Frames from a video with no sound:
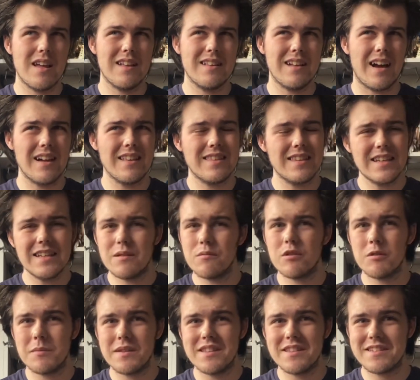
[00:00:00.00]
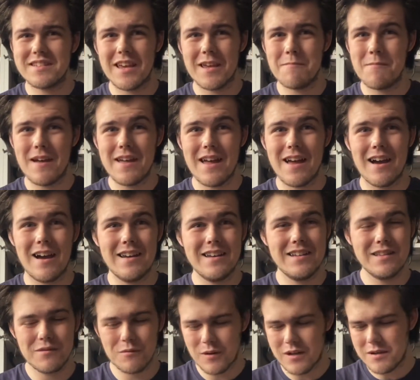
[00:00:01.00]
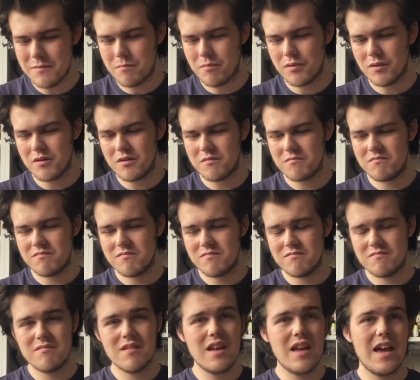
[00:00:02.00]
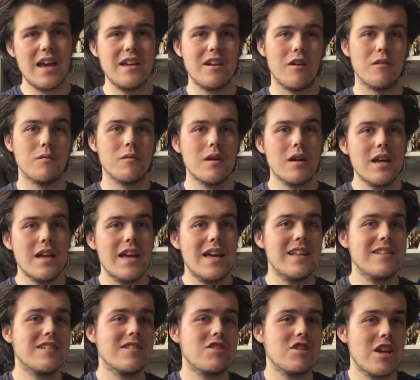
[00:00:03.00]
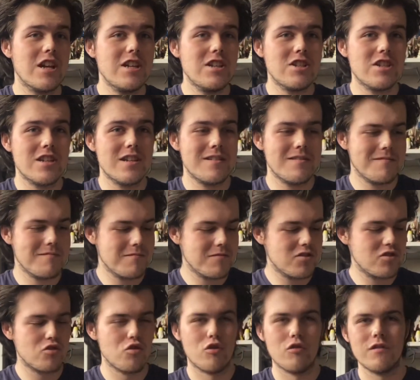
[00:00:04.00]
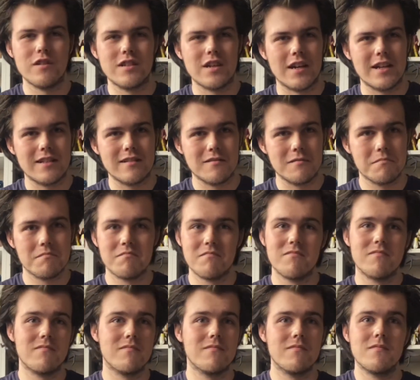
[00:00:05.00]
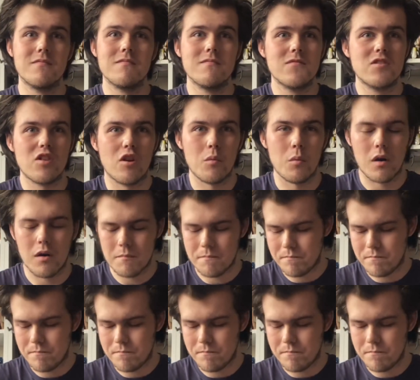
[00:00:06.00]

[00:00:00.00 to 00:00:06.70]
I think it would have been the same either way, but hey ho, it's a change in story title. So what?